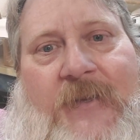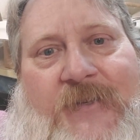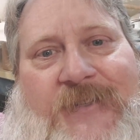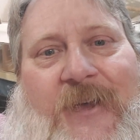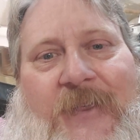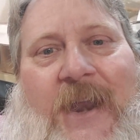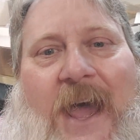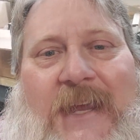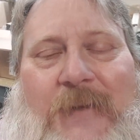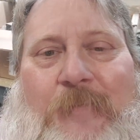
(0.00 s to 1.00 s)
so that
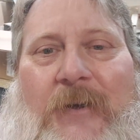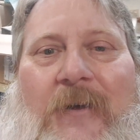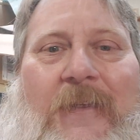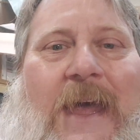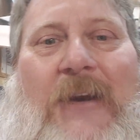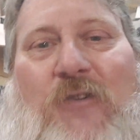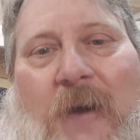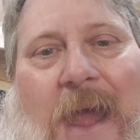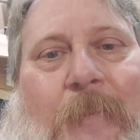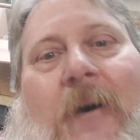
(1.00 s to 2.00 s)
I could put all that
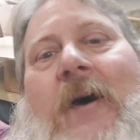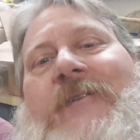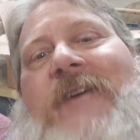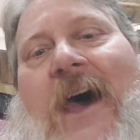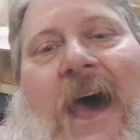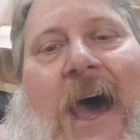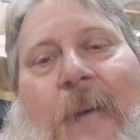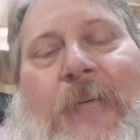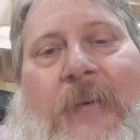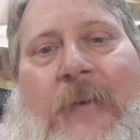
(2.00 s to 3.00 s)
crap on
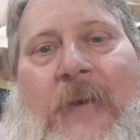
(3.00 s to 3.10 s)
top